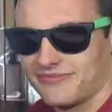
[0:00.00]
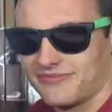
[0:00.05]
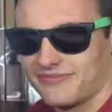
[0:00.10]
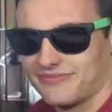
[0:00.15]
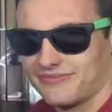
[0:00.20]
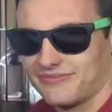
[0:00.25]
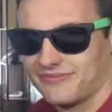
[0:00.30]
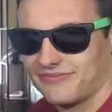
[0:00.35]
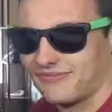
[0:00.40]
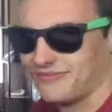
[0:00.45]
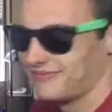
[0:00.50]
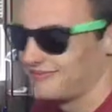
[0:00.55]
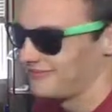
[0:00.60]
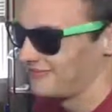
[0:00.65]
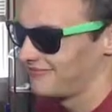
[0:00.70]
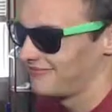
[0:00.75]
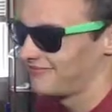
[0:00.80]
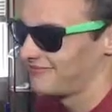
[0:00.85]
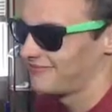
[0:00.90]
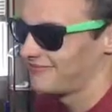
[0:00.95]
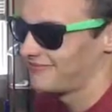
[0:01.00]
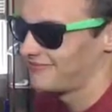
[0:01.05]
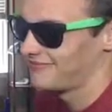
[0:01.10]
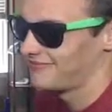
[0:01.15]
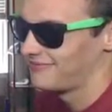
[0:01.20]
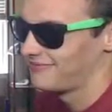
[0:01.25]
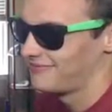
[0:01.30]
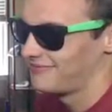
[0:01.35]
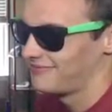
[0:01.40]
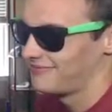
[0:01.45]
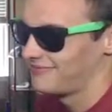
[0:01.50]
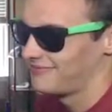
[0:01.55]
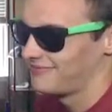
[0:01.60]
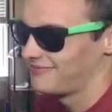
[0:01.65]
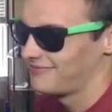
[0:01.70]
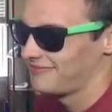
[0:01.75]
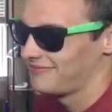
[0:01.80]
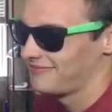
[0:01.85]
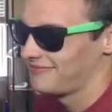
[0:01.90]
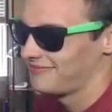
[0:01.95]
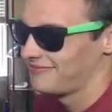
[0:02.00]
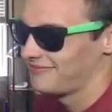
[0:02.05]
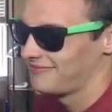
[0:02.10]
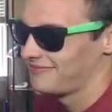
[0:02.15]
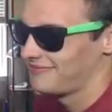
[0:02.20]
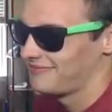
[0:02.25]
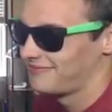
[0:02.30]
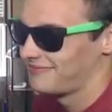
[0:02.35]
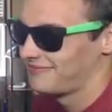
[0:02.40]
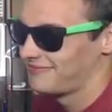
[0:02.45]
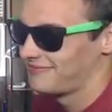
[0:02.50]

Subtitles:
(silent)